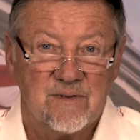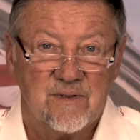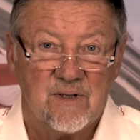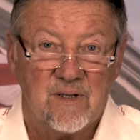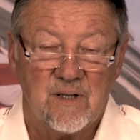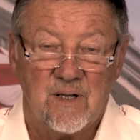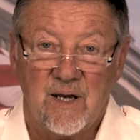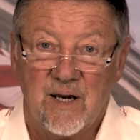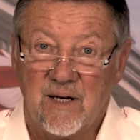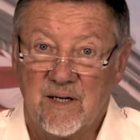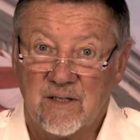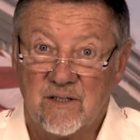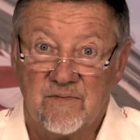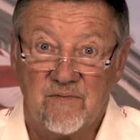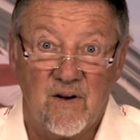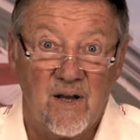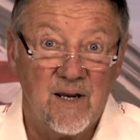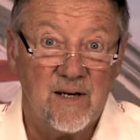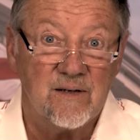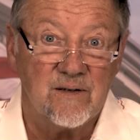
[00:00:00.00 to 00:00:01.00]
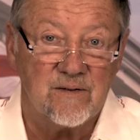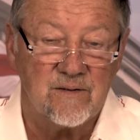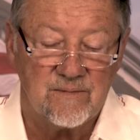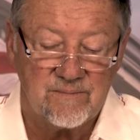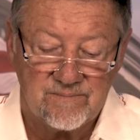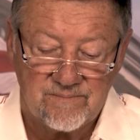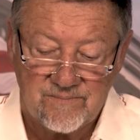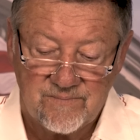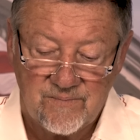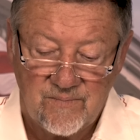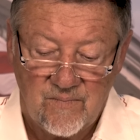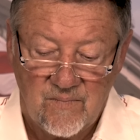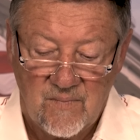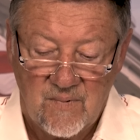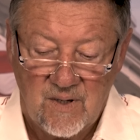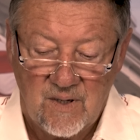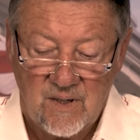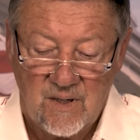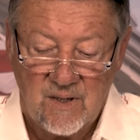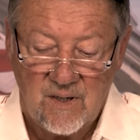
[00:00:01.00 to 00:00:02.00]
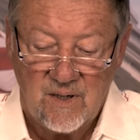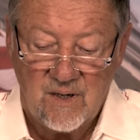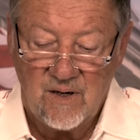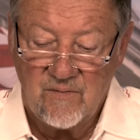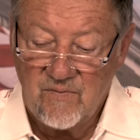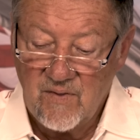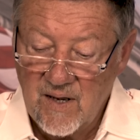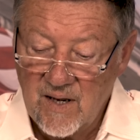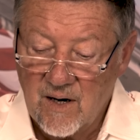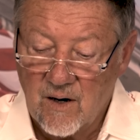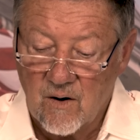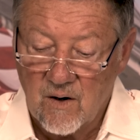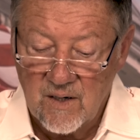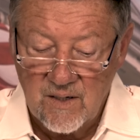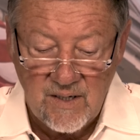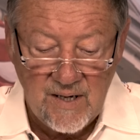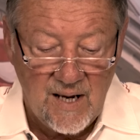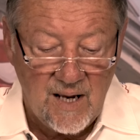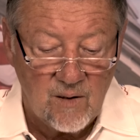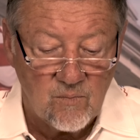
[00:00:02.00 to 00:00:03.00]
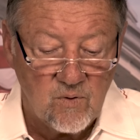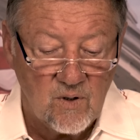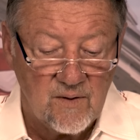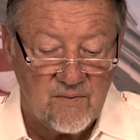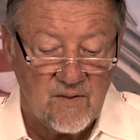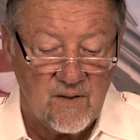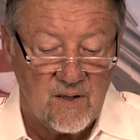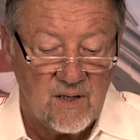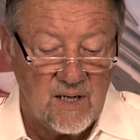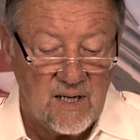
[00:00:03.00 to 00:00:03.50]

that is final if they are endowed with